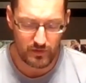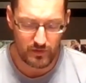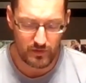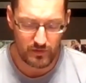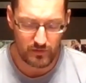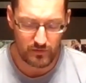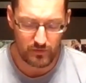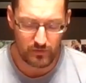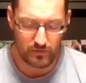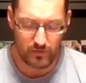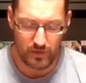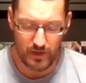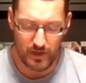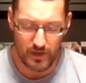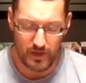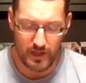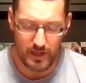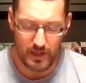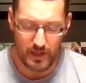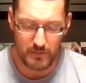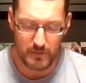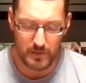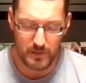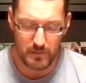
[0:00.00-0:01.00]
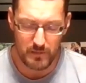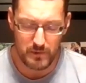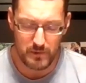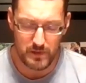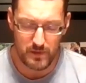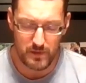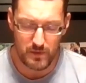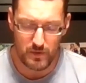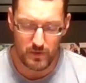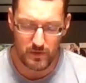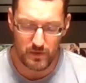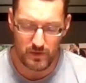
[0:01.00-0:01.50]
so that I might be
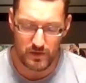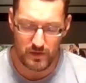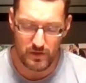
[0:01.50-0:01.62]
with